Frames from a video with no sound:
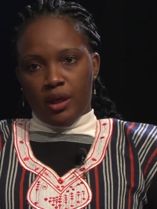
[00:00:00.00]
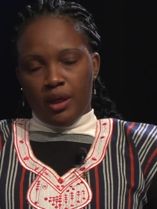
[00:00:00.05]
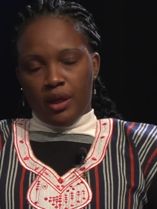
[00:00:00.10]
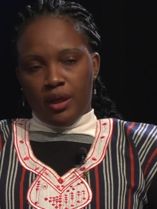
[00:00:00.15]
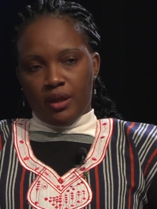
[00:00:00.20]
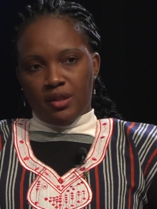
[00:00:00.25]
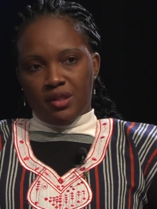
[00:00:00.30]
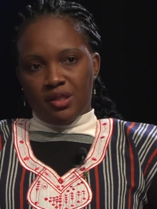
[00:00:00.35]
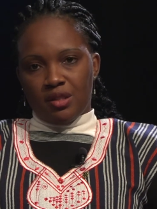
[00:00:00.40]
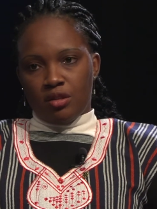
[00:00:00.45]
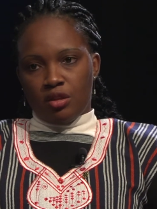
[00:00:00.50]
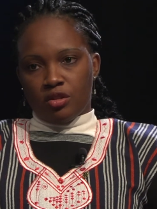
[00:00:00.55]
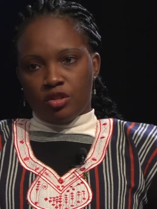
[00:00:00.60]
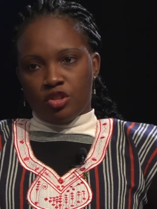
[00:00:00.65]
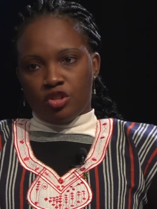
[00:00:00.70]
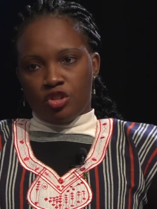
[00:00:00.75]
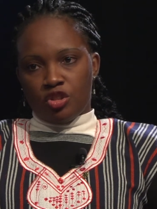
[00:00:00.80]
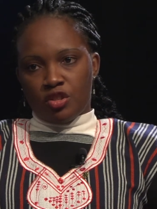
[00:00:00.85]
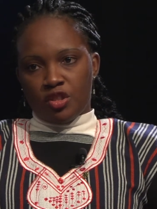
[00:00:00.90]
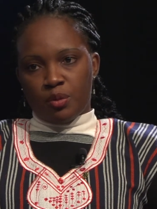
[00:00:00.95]
It's
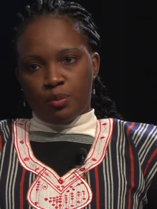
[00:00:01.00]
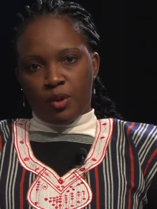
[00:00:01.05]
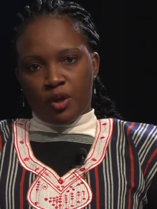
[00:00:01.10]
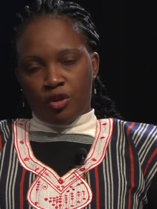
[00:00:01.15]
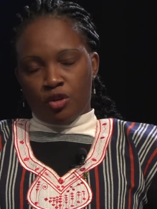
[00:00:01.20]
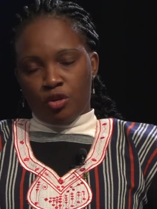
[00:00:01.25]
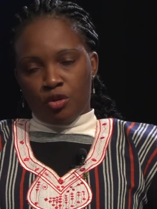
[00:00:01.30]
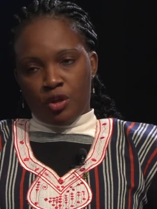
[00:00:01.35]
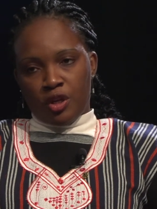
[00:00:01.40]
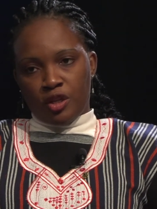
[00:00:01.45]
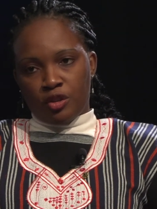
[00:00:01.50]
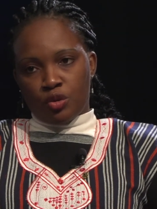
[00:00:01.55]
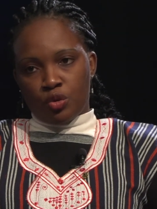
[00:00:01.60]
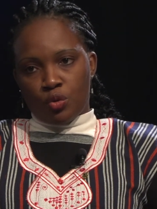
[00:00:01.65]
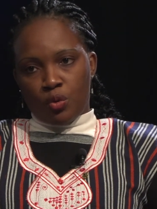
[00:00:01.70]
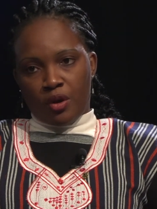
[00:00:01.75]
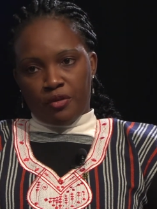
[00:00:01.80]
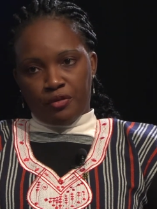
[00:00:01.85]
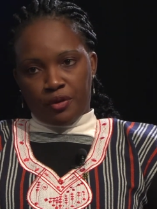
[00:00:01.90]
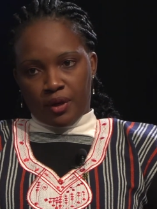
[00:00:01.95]
not just peculiar
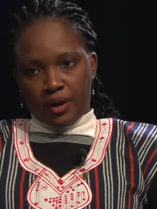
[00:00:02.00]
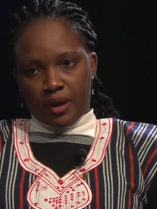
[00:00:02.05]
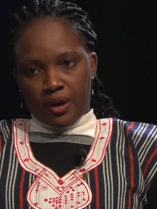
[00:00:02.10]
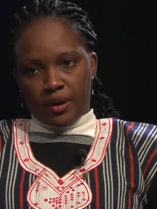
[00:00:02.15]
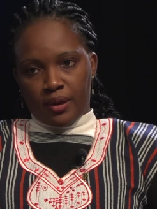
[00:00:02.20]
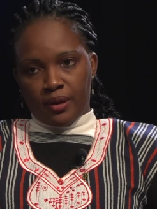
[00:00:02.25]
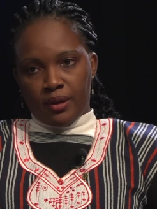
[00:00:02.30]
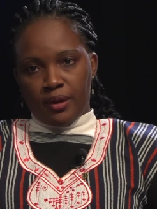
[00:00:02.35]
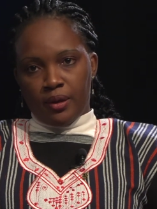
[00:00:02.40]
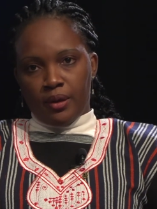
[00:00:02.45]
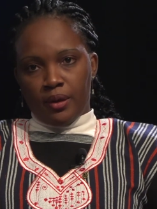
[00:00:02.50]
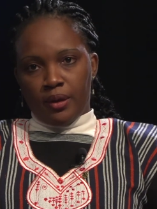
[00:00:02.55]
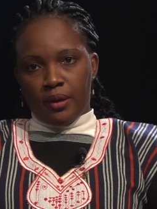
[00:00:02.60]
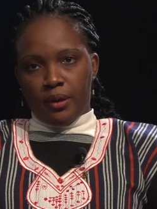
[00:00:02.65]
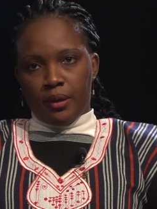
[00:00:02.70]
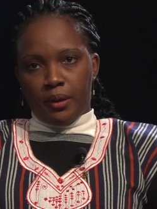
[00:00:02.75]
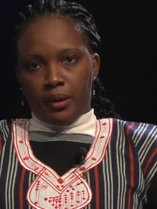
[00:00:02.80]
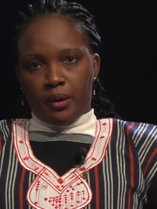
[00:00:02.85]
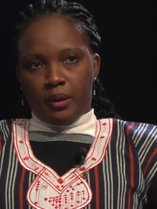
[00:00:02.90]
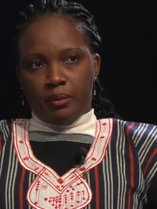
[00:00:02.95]
to Africa.
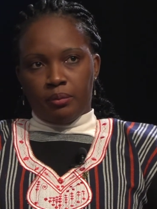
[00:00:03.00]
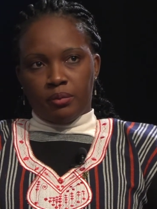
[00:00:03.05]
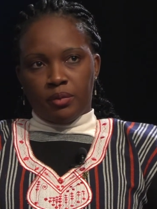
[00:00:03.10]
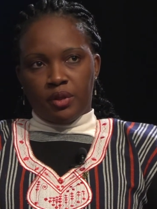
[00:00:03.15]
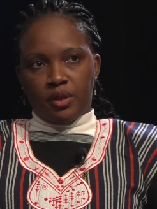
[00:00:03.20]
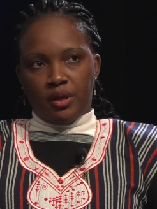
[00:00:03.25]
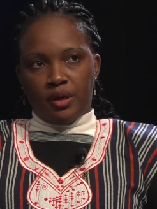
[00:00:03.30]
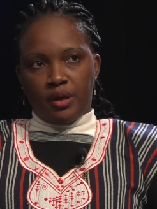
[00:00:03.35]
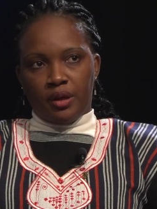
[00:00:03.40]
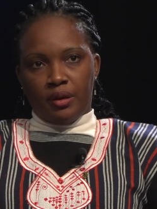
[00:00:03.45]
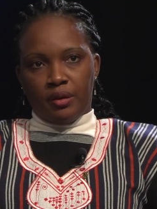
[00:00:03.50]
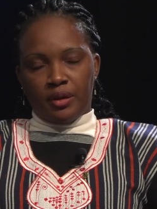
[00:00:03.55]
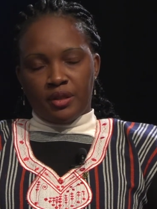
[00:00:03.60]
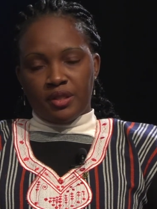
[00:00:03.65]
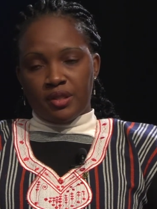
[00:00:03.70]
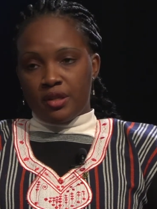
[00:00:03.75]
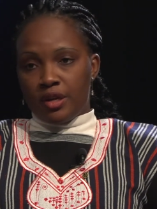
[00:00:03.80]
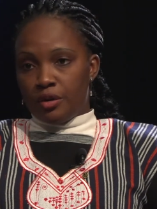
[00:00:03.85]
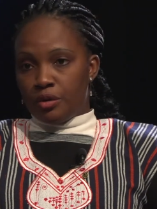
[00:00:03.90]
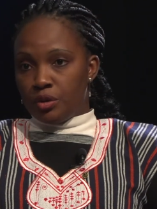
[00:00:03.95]
There are
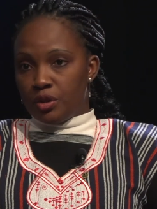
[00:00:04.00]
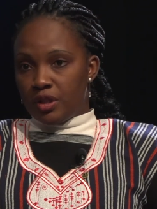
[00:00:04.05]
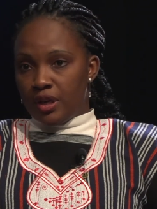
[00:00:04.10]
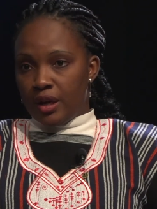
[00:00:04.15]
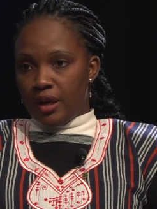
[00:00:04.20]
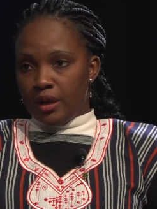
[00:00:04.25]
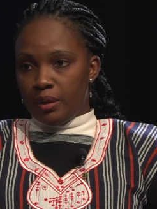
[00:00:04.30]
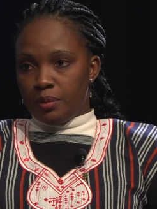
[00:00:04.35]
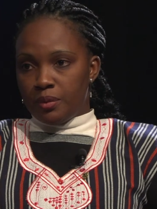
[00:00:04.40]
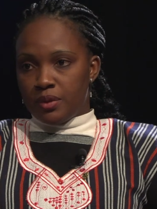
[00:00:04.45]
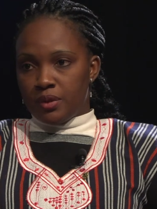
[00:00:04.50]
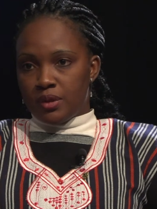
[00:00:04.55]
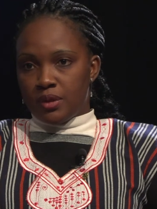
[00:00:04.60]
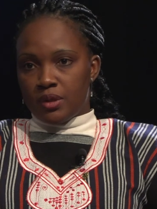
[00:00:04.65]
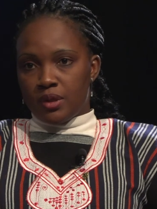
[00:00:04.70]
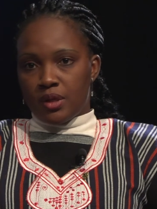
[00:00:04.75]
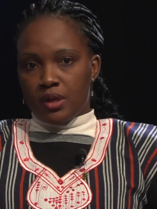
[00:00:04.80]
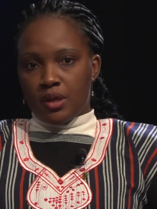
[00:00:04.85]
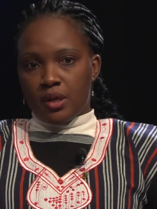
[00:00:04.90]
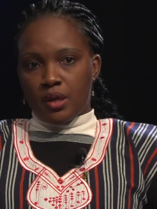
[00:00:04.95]

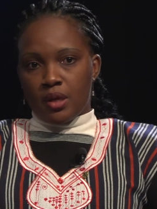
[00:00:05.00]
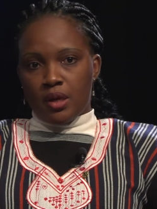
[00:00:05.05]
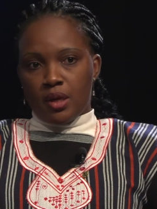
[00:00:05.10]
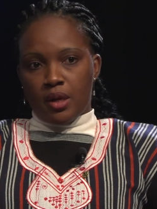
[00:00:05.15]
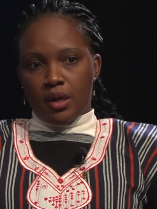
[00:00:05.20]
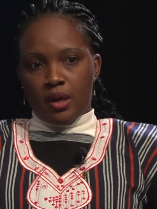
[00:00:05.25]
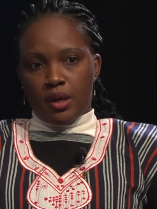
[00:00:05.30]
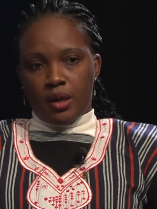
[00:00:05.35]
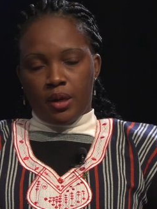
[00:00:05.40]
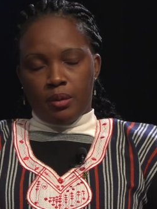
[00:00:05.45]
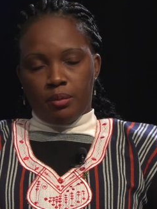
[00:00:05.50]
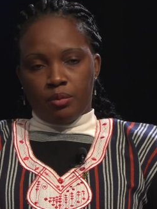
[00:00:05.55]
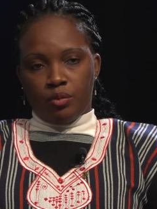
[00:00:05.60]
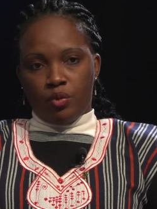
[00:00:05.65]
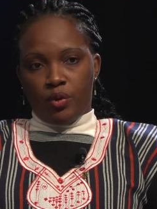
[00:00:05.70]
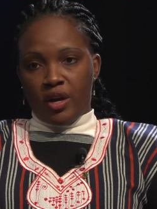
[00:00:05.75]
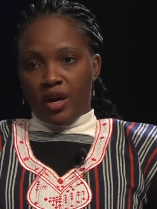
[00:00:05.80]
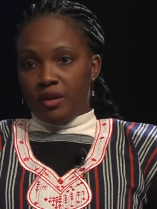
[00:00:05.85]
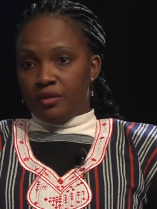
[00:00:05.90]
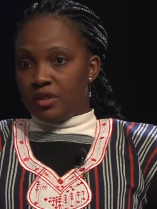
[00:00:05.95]
stereotypes.
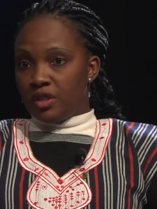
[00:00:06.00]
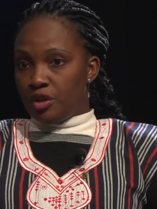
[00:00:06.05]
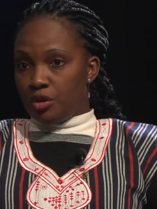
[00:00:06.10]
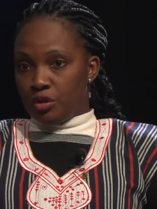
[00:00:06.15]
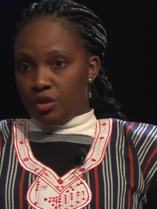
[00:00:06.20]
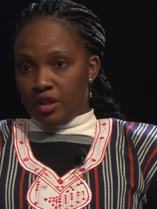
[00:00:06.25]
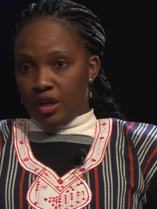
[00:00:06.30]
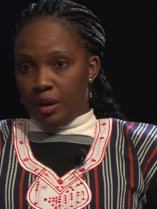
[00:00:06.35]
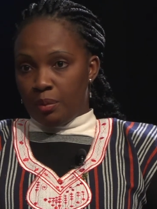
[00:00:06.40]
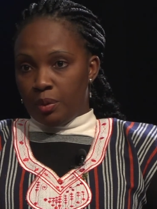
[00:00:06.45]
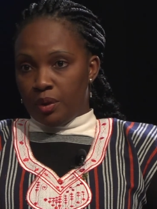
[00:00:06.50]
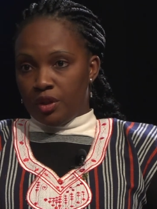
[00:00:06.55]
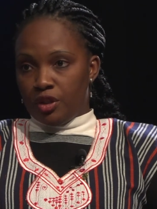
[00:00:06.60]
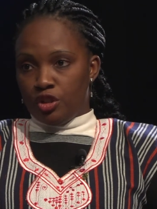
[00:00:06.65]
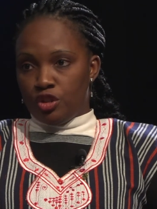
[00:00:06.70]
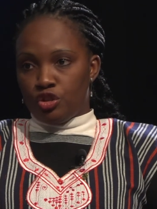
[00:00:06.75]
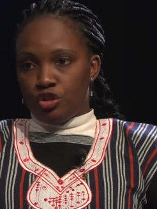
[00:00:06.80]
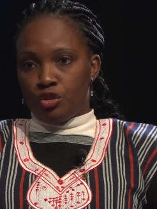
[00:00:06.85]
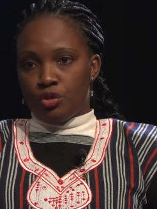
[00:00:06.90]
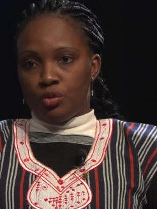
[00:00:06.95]
We have stereotyping
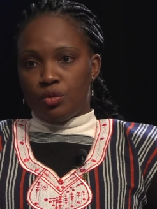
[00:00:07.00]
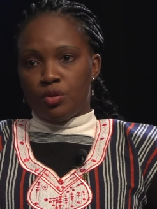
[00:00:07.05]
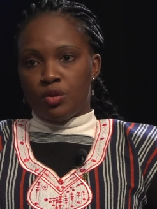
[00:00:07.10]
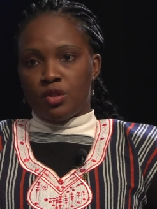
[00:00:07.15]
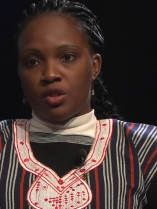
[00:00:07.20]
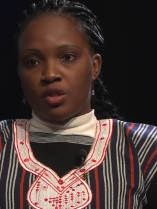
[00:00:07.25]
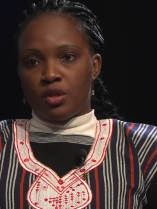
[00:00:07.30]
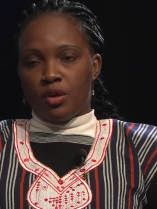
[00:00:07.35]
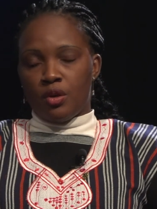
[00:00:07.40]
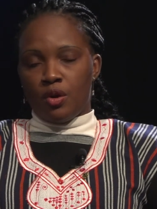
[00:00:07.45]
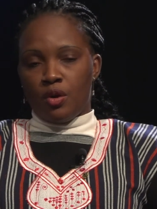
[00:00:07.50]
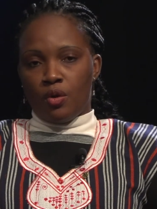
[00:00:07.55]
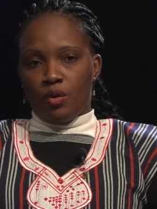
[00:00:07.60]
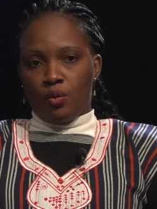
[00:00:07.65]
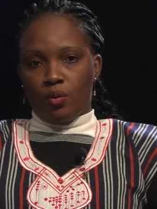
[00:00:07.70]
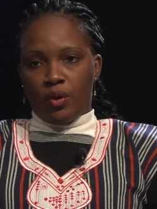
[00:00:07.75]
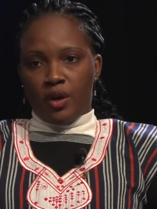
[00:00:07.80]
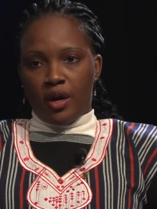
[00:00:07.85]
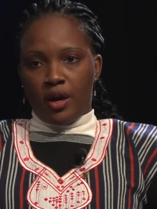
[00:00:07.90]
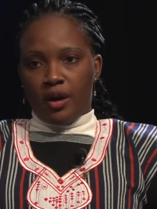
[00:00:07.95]
issues.
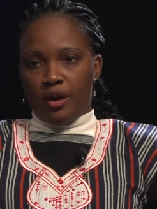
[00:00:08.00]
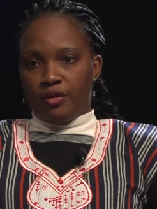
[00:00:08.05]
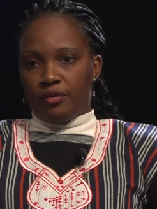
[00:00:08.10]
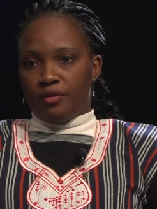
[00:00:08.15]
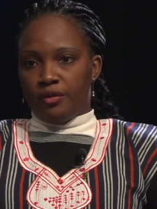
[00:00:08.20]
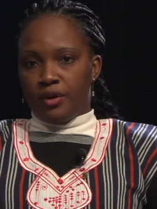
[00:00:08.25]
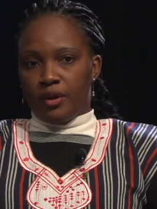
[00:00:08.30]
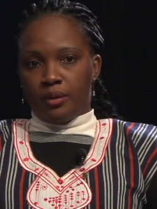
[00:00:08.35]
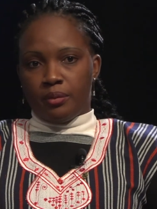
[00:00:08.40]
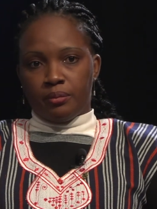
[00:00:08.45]
We have